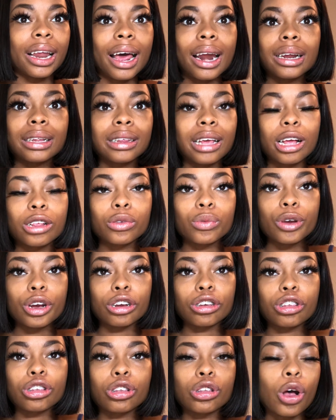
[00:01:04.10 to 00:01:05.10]
lot of times we
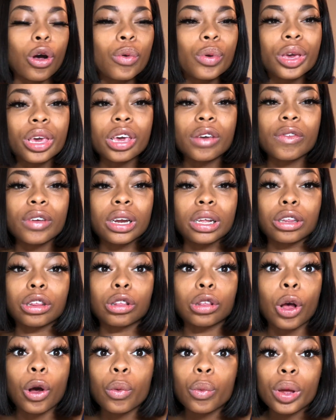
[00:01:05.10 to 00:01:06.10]
are so giving and
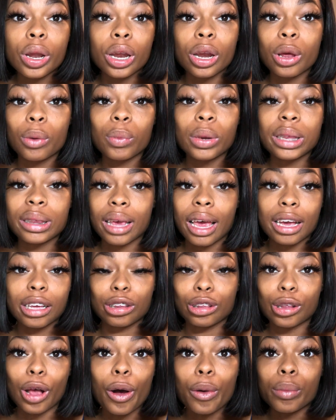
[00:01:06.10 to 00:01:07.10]
so willing and we take
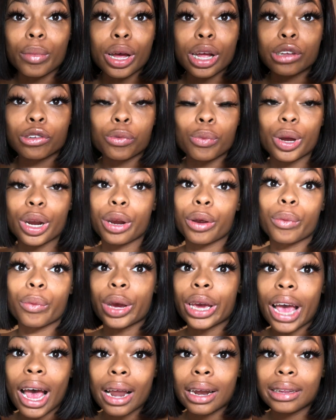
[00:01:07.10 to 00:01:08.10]
so much, when in
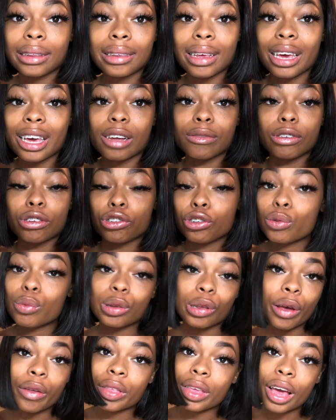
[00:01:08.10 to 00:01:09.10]
reality, if the shoe
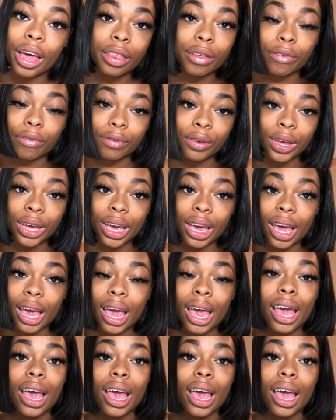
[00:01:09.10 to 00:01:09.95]
was on the other foot,